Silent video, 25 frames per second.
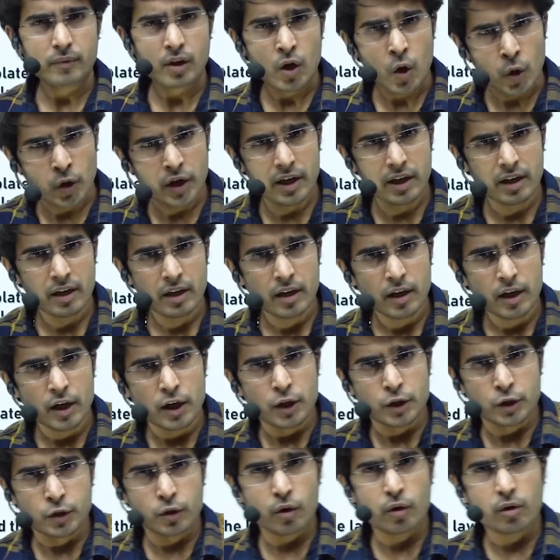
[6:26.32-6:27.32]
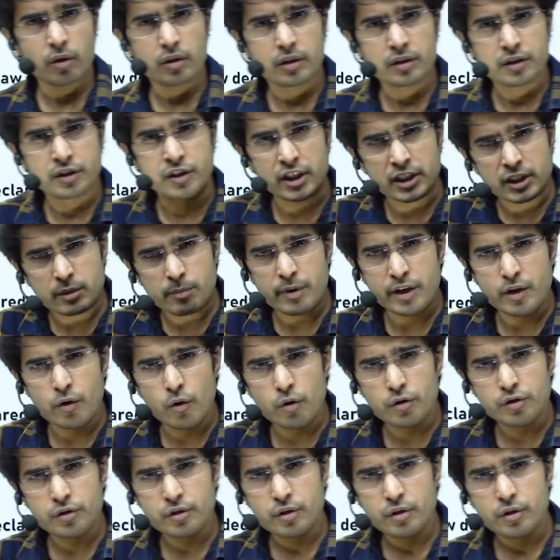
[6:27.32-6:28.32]
Okay, so just
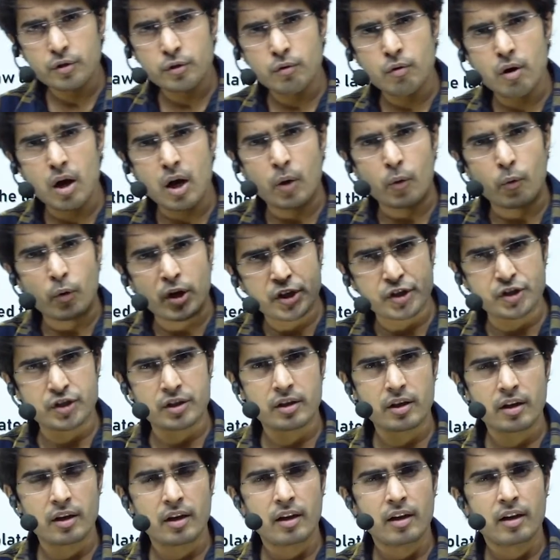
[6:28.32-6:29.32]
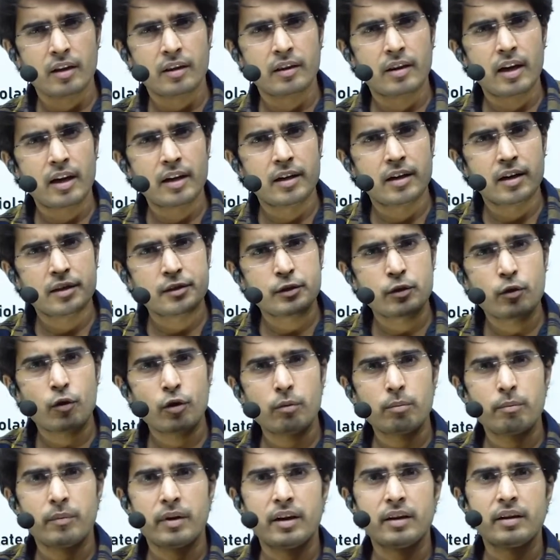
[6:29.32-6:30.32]
because you are rich, that does
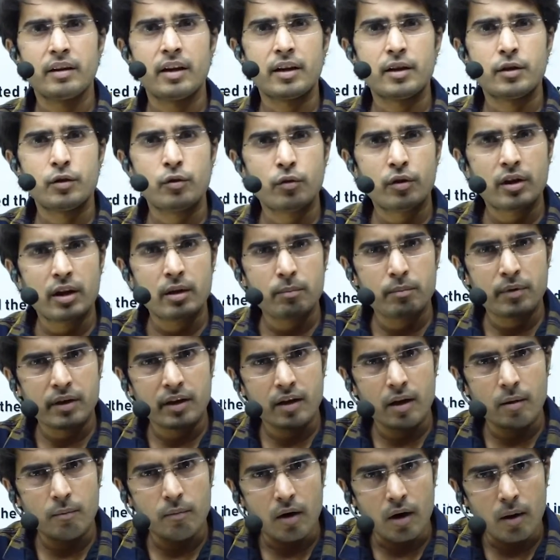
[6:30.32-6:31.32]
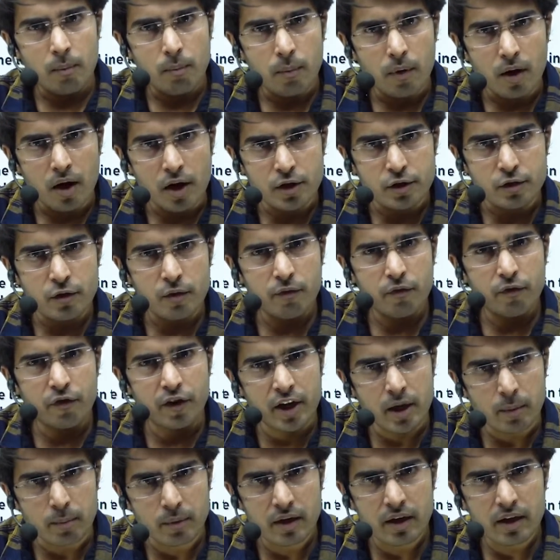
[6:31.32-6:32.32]
not mean that you can become a part of
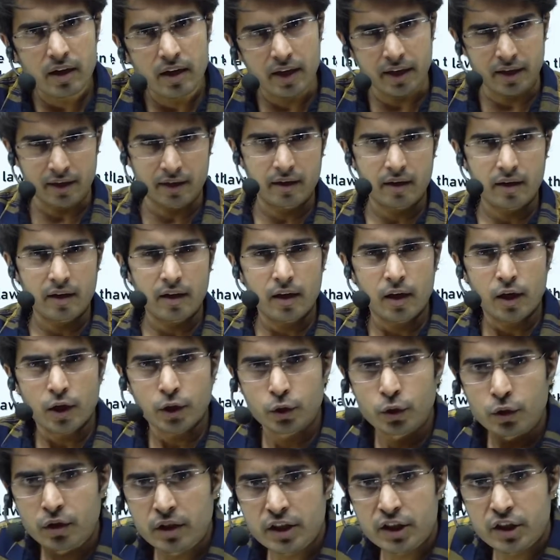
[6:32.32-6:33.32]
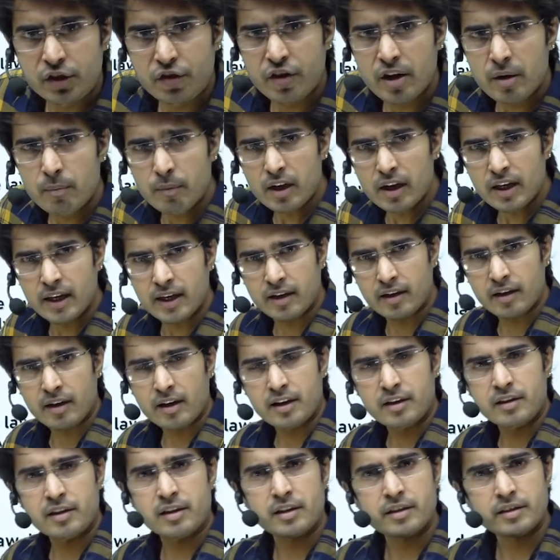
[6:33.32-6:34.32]
creamy layer. So this creamy layer,
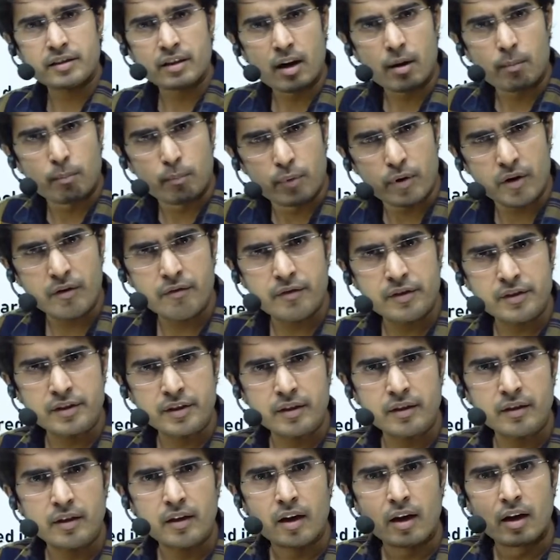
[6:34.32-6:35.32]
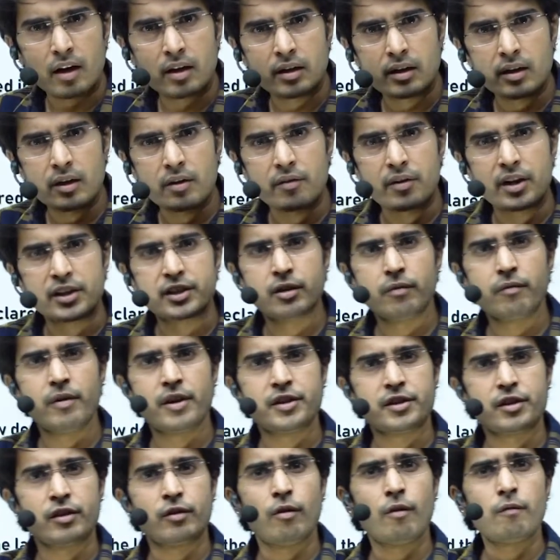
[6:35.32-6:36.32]
it is a provision under
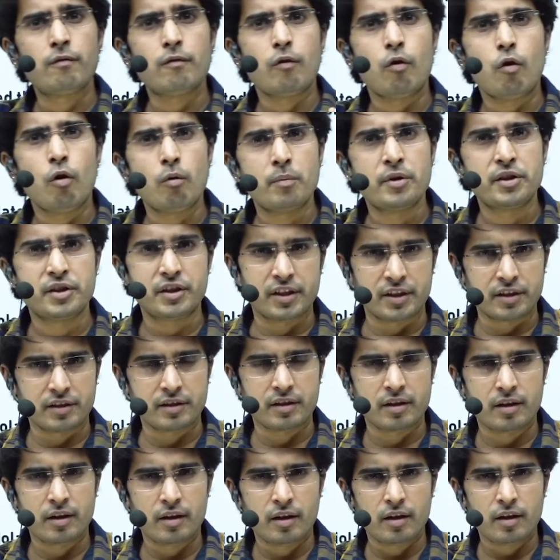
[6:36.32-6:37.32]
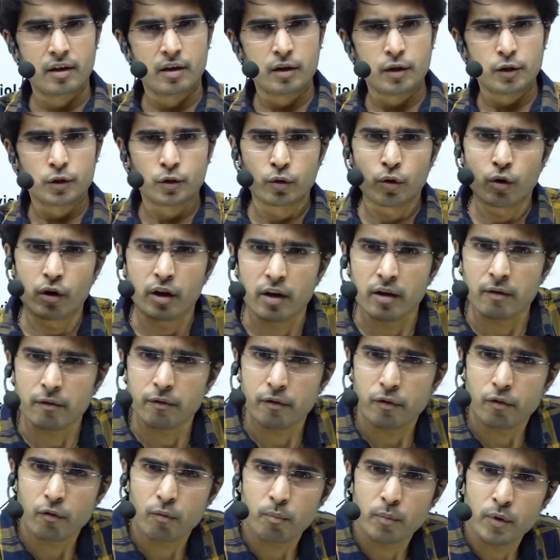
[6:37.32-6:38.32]
reservation of OBCs. So
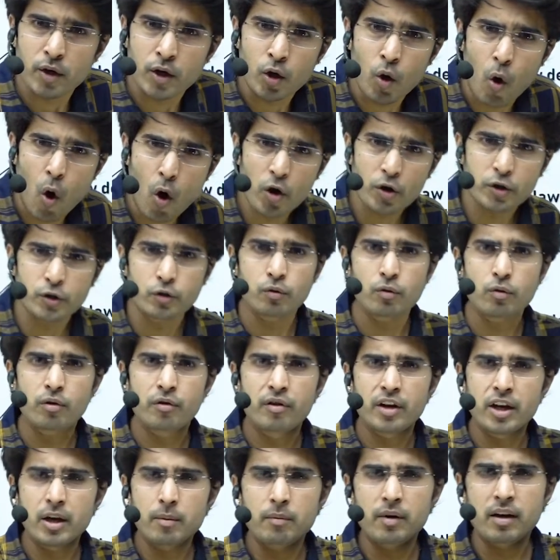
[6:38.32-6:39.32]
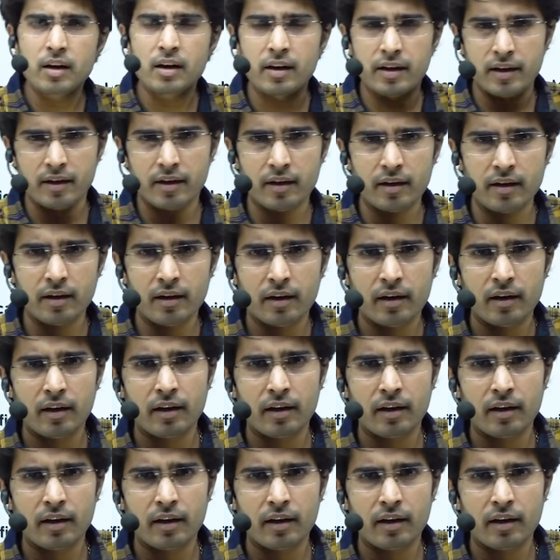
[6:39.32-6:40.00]
if you belong to creamy layer,